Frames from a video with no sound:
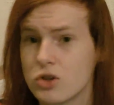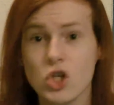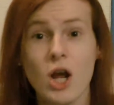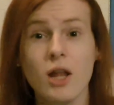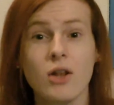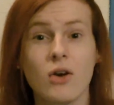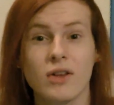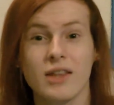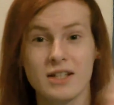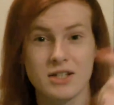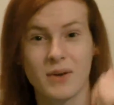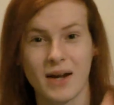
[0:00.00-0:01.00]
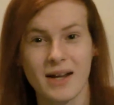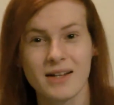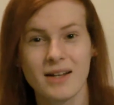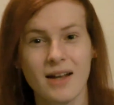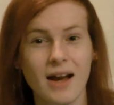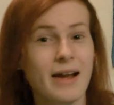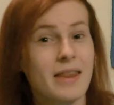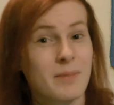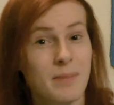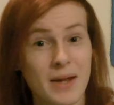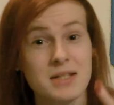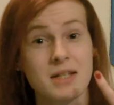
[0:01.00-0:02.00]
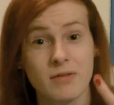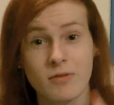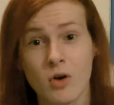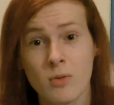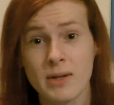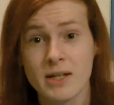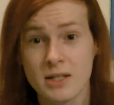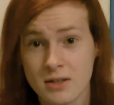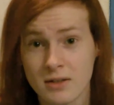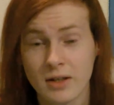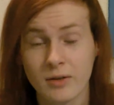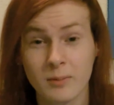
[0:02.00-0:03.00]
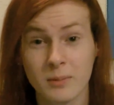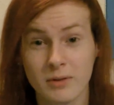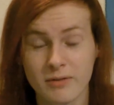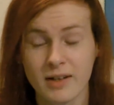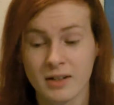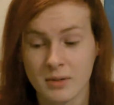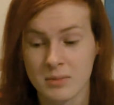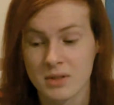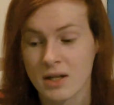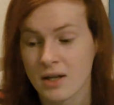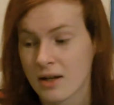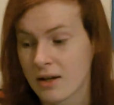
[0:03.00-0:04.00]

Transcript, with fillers: Sherlock, that's who I had. I had the basic four biggest Tumblr fandoms.